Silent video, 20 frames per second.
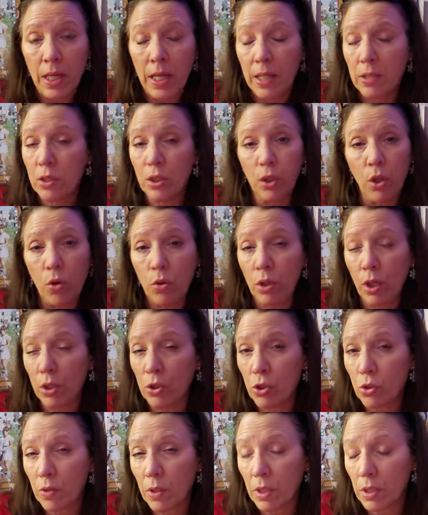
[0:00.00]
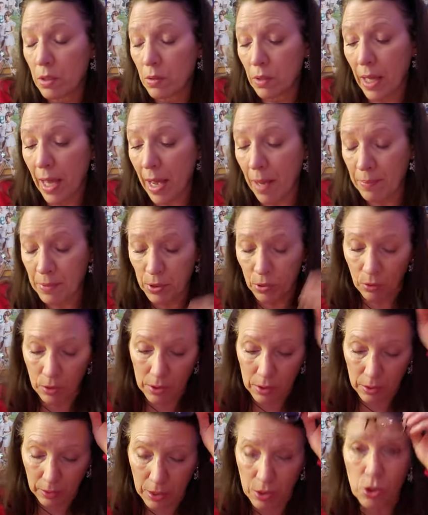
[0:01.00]
It's low country. It's absolutely
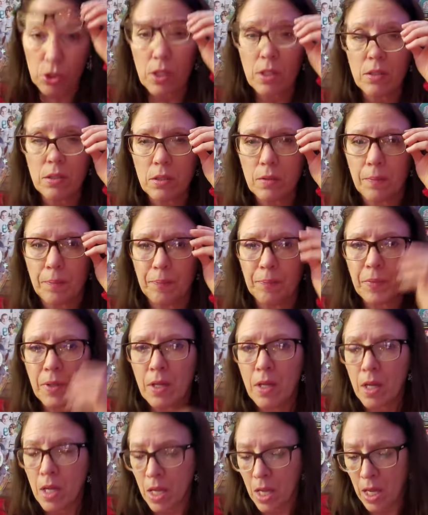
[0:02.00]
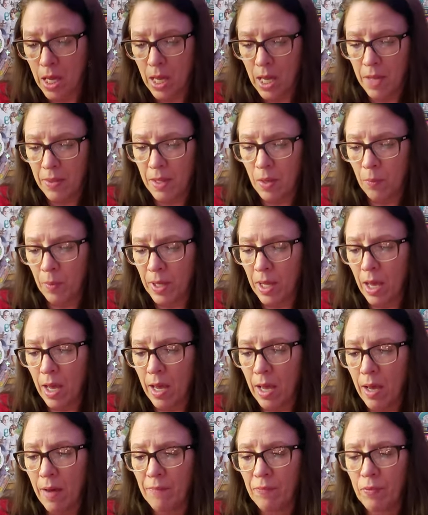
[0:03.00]
delicious. And then we
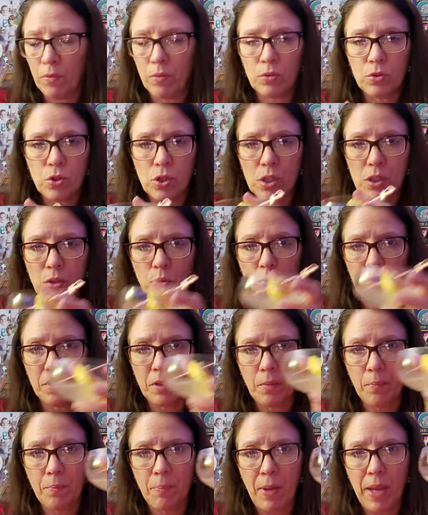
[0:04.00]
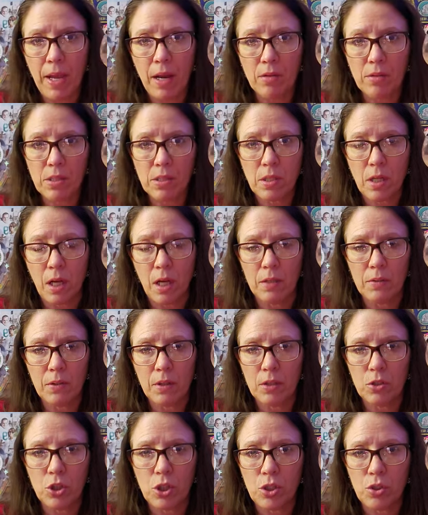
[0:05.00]
have just with the pear, uh,
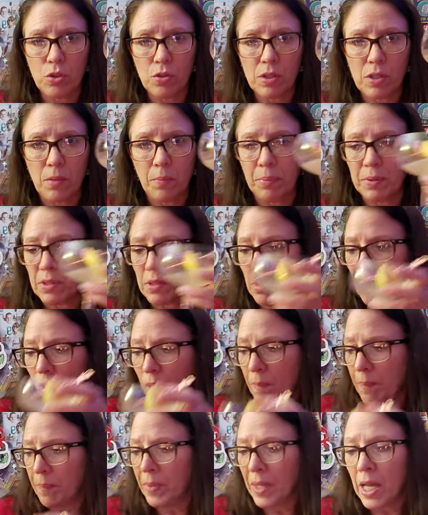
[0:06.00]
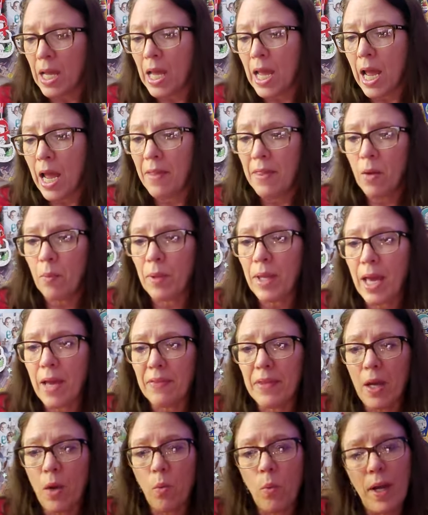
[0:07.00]
the ginger simple syrup. And then we had
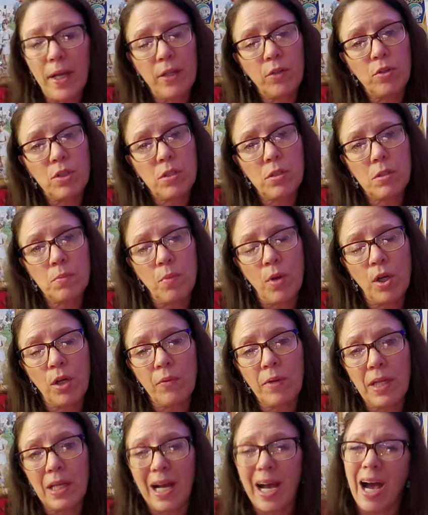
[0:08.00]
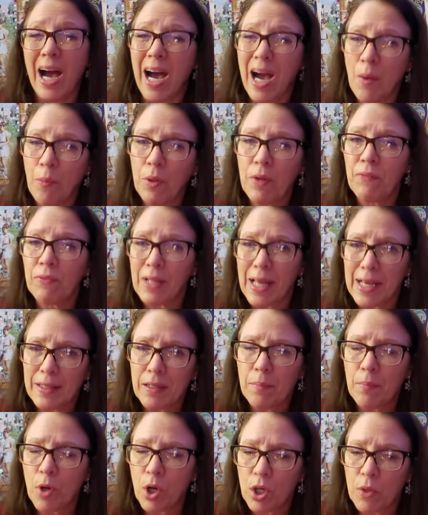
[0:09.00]
that white Christmas margarita. I would have liked
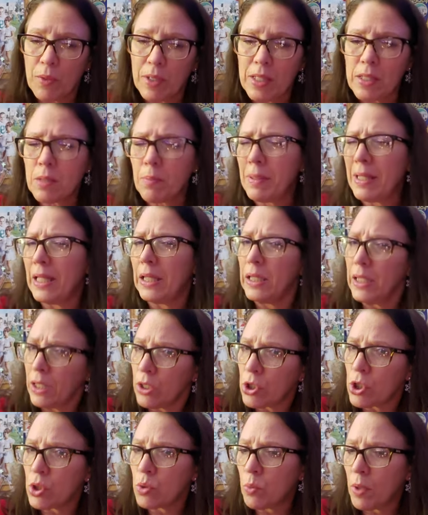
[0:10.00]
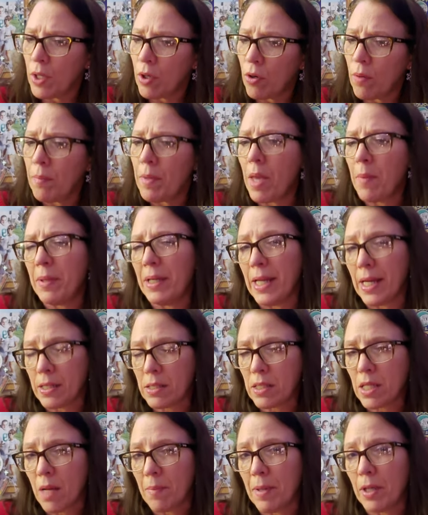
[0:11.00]
the margarita to be a little sweeter. Maybe
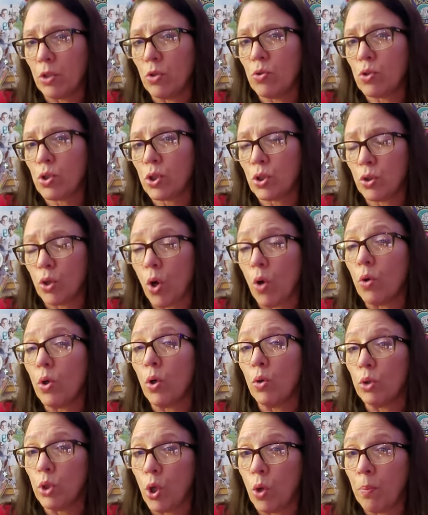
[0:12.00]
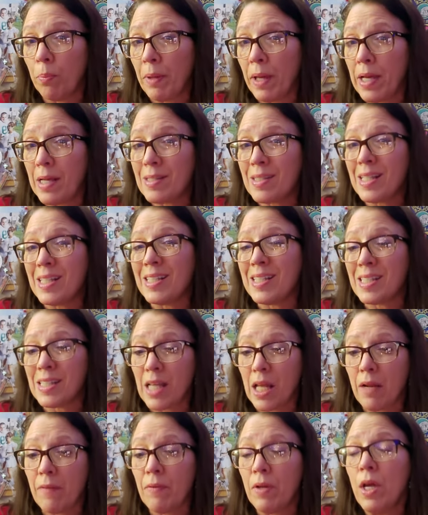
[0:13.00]
next time I'll use Coco Lopez
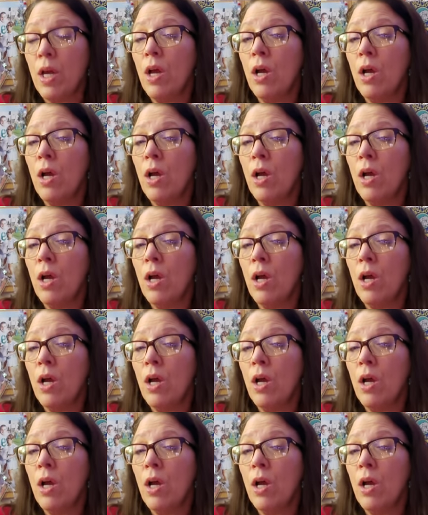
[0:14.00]
instead of